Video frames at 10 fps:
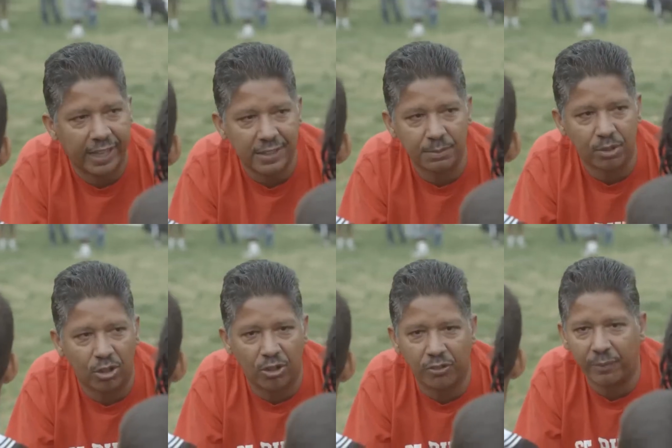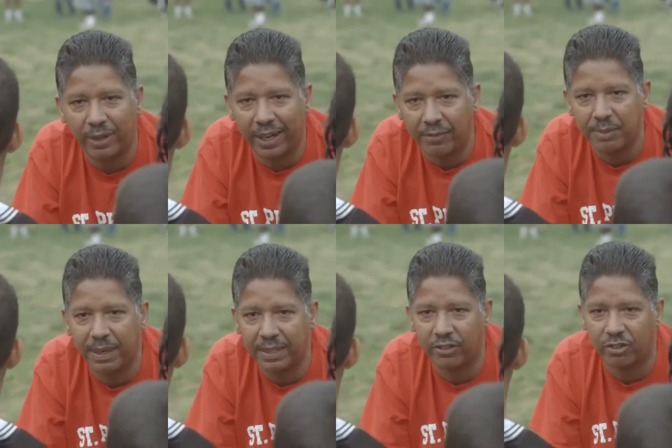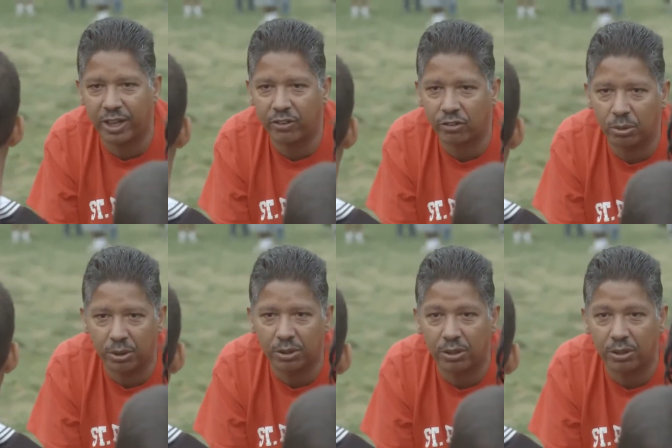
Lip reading: sort of the glue of all the